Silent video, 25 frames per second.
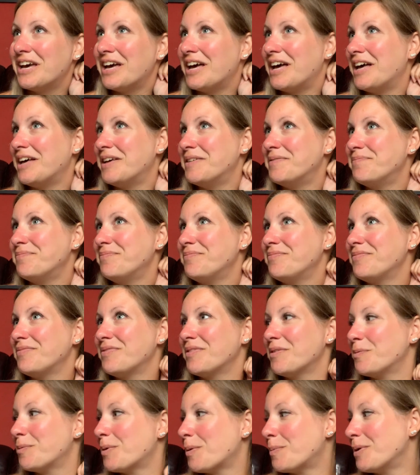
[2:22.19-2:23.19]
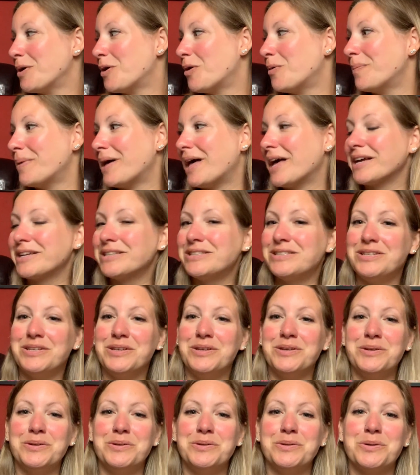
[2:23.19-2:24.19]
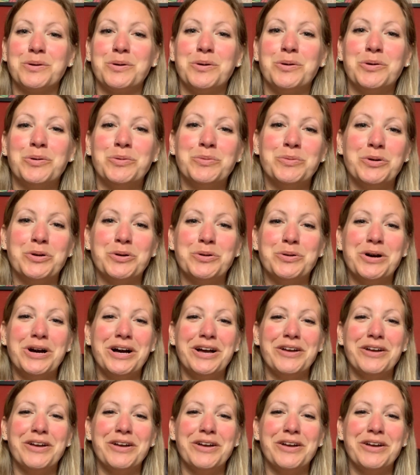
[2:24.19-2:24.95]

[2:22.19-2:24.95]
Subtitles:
when we got back to Cornwall,